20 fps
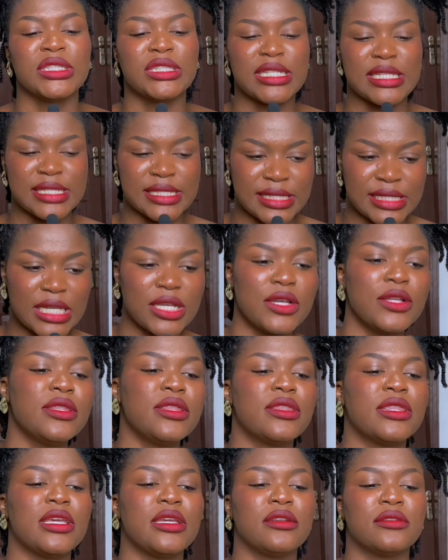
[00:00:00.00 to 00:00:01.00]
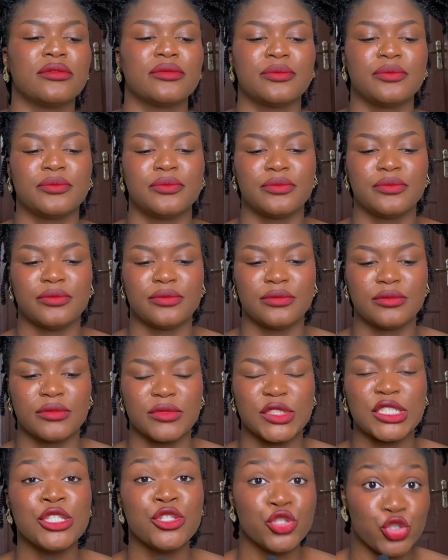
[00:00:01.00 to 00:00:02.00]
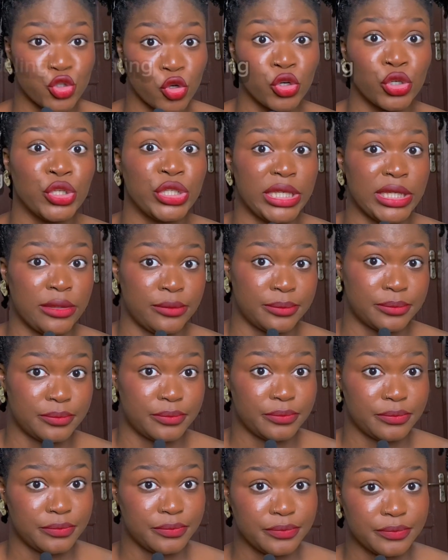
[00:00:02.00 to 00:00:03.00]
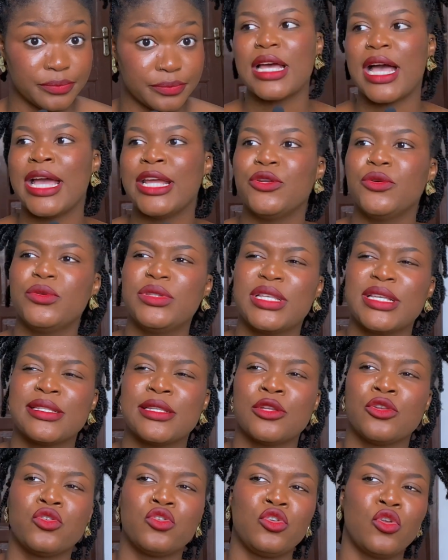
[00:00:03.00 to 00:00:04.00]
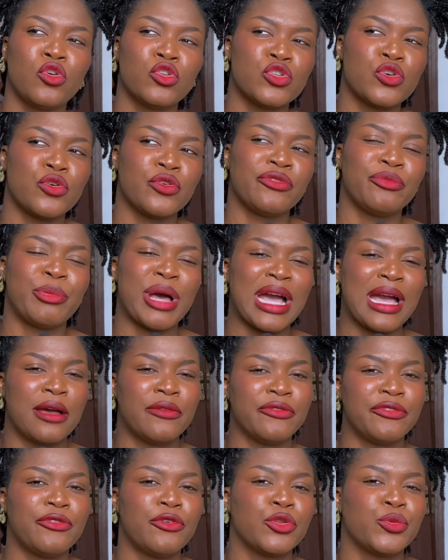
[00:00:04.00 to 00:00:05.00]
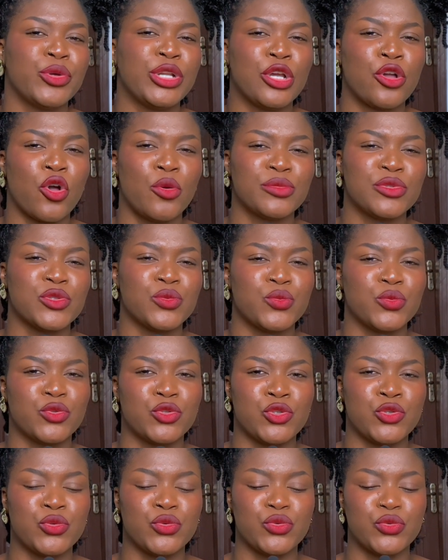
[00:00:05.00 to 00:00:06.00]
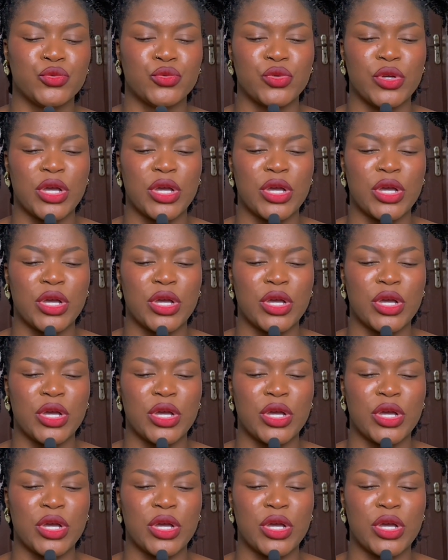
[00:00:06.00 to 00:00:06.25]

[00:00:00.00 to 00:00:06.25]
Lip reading: The second thing is journaling. I know there's a lot of back and forth when it comes to